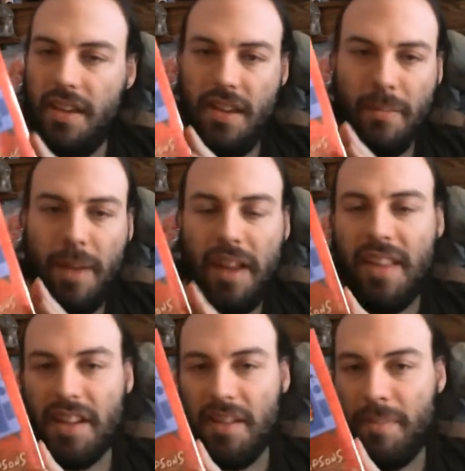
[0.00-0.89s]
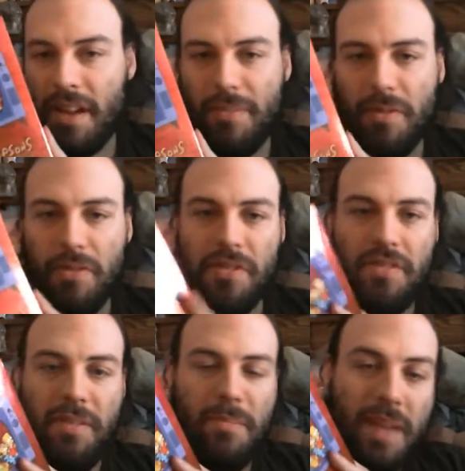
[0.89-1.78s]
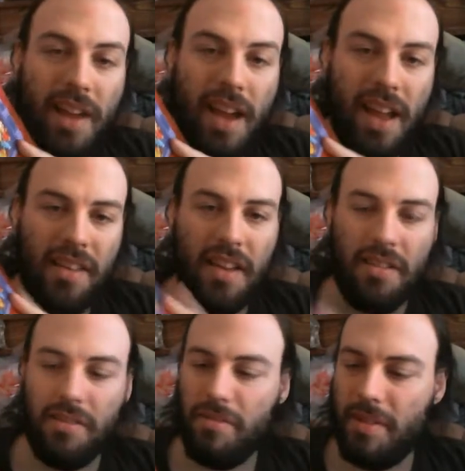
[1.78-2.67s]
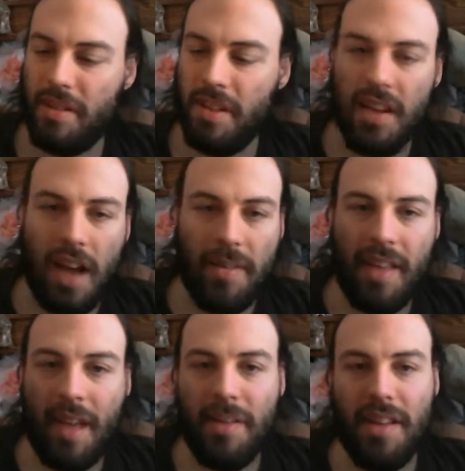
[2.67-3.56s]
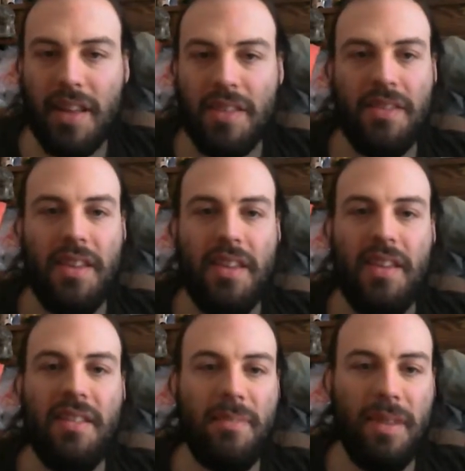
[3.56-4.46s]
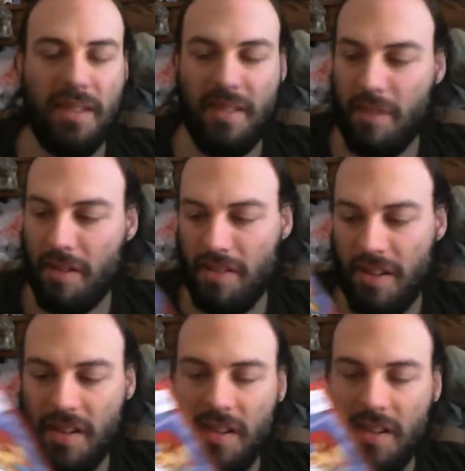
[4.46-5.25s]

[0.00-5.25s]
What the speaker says: might actually pick up those 3. Maybe, I don't know, but I'm just happy to get these because, well,